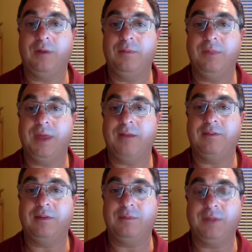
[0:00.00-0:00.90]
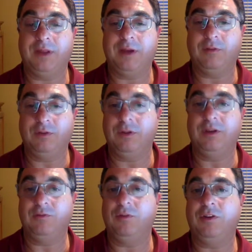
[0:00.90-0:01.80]
That's something that
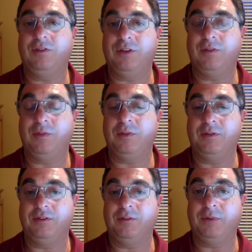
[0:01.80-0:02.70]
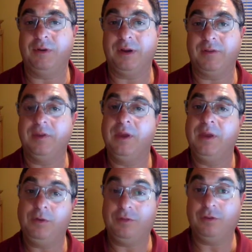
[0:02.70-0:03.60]
really enriches everyone's experience.
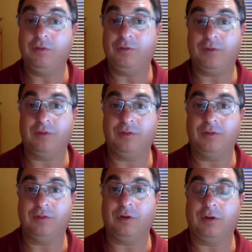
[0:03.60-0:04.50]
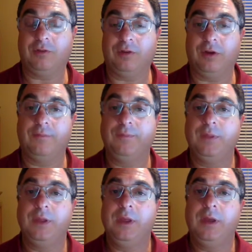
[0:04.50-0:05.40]
Put those references also.
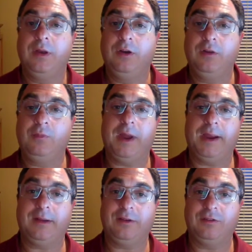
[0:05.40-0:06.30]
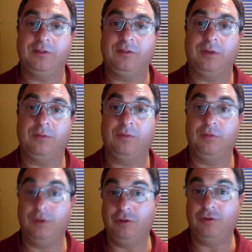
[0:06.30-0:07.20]
Good practice in terms of
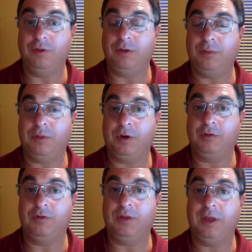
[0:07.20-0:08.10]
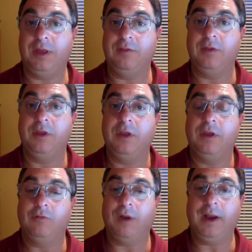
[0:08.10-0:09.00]
when you're doing the post is
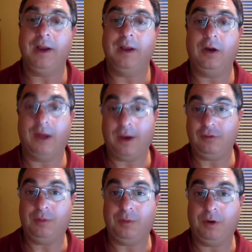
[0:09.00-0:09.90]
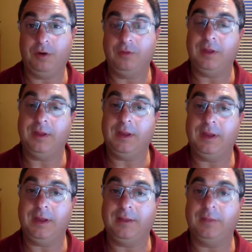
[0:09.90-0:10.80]
write out your post, and
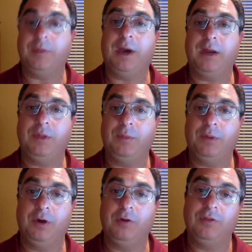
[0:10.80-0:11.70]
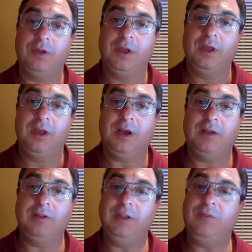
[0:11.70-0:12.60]
then at the bottom of the post,
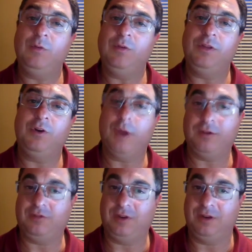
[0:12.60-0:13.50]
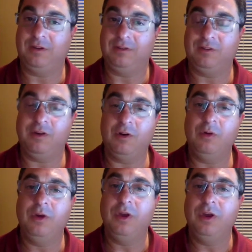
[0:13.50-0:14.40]
leave it with a question.
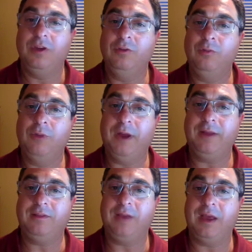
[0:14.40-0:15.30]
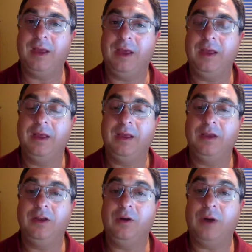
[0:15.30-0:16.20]
So you might say,
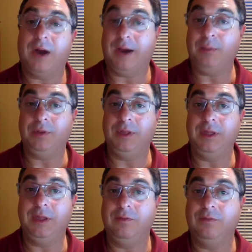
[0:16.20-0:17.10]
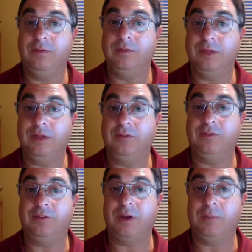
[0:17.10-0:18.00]
I believe
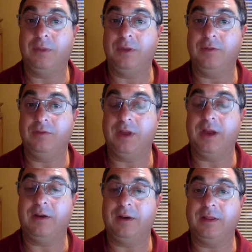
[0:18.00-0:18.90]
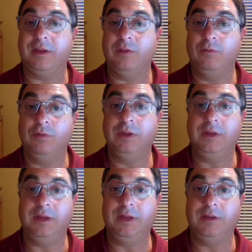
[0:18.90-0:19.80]
leadership is an area that you
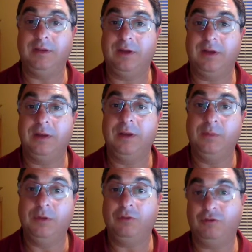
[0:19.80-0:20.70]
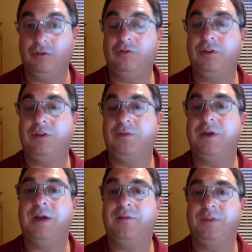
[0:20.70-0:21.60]
really need to build your own
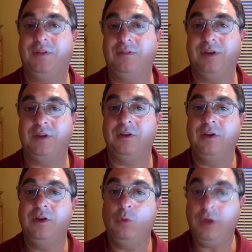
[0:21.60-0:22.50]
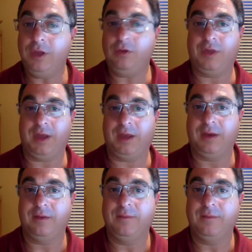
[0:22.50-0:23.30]
self-confidence in. What do you think?